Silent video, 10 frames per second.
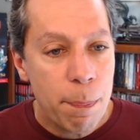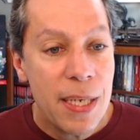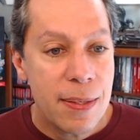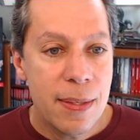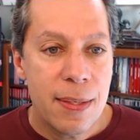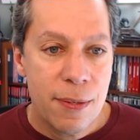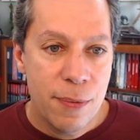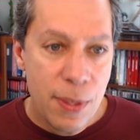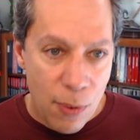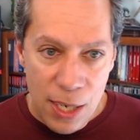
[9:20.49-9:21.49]
business
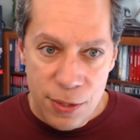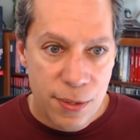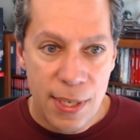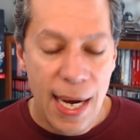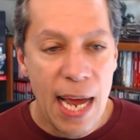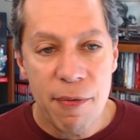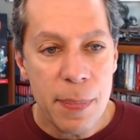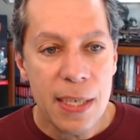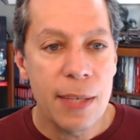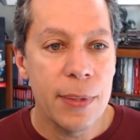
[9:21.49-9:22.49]
questions that I have
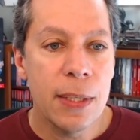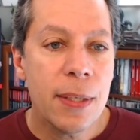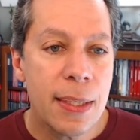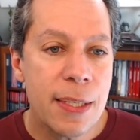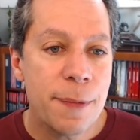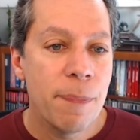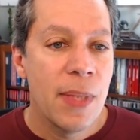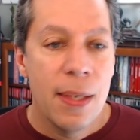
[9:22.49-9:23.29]
immediately when I look at this.